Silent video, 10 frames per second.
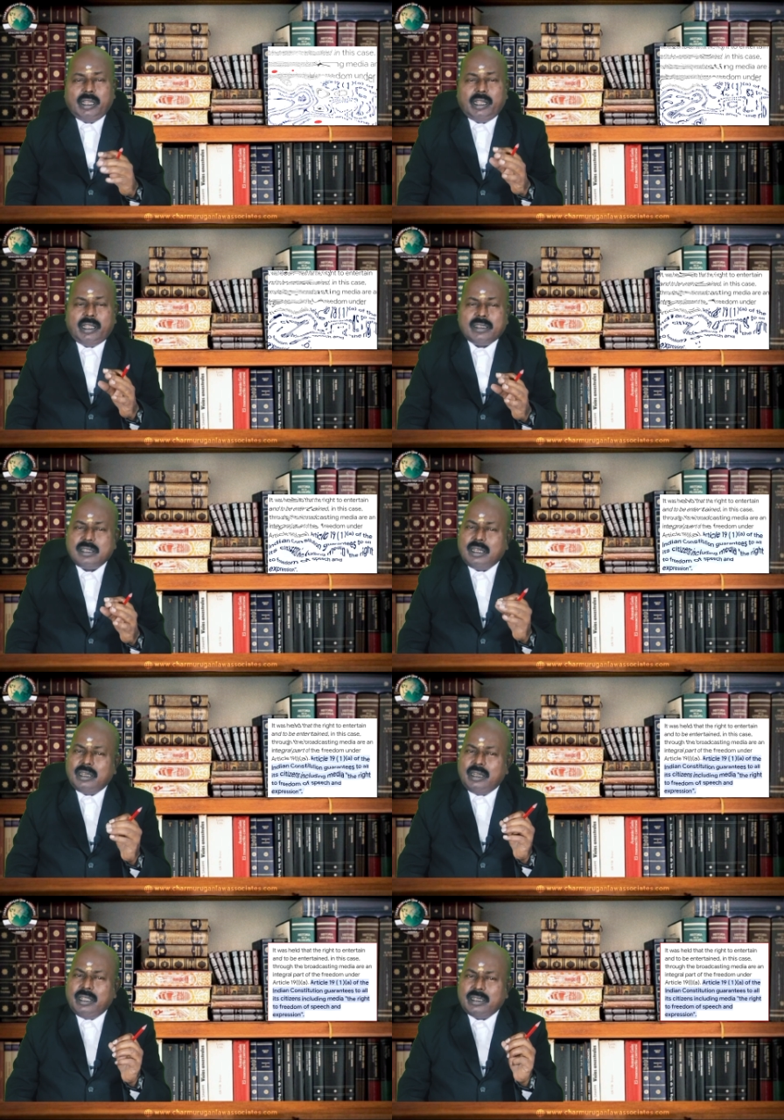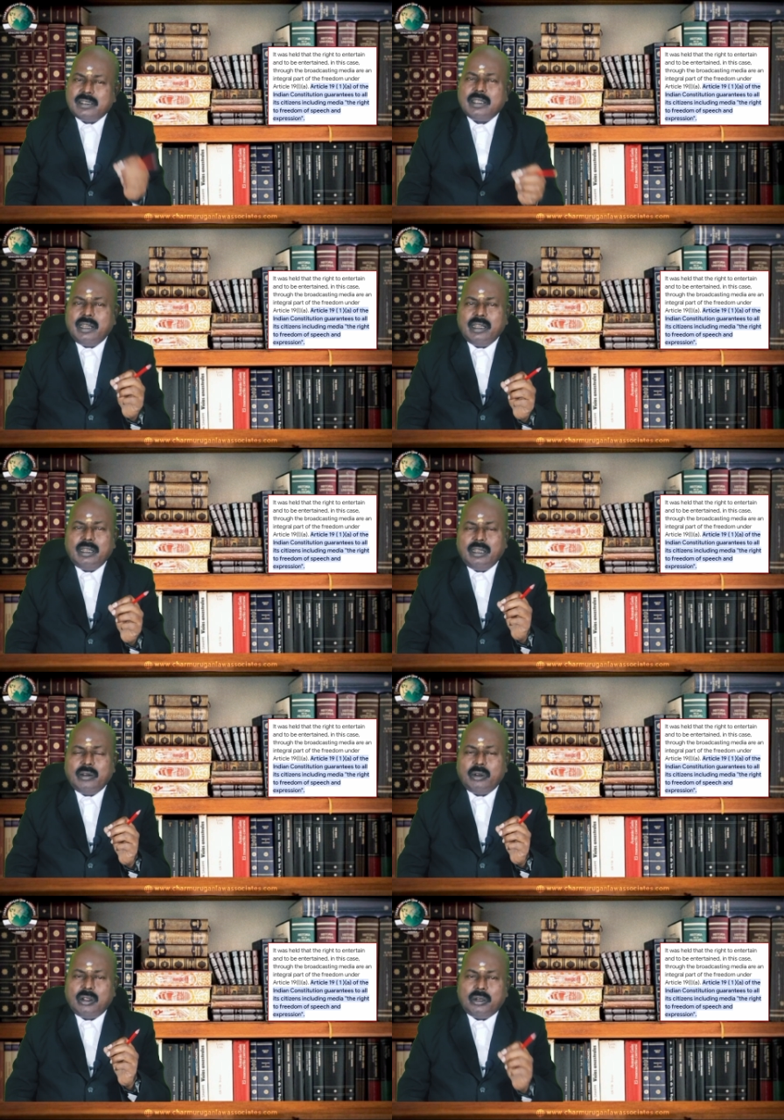It is already enshrined in
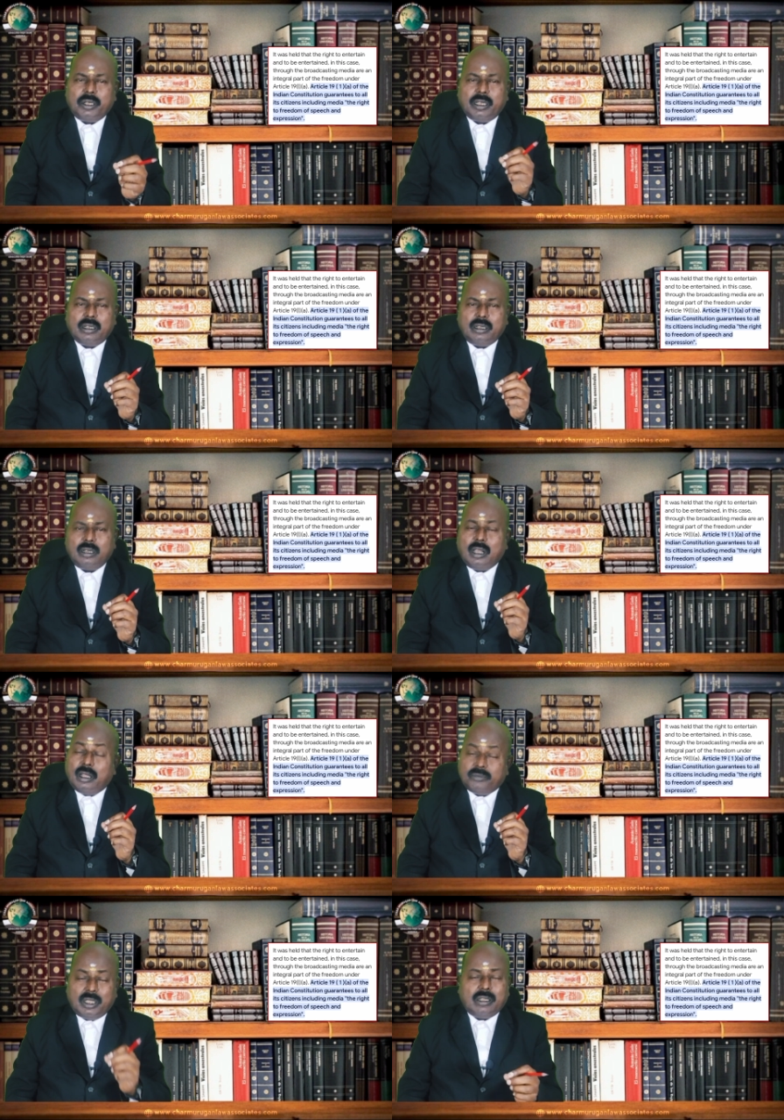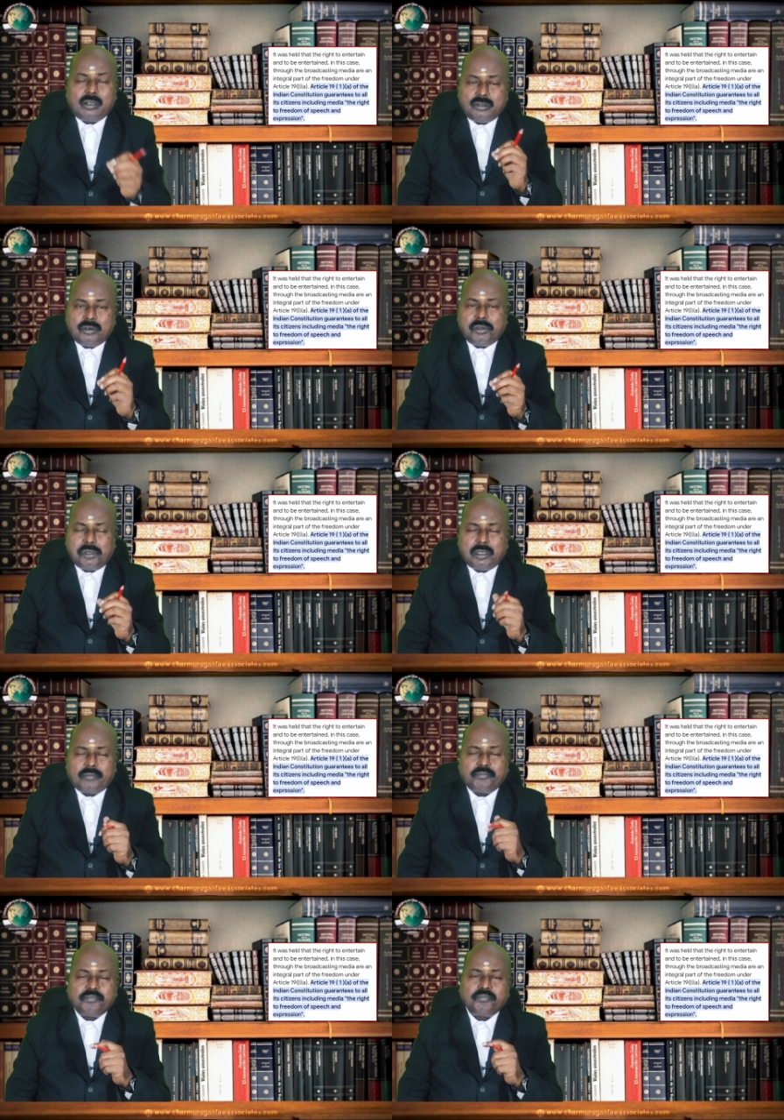our article of the Constitution.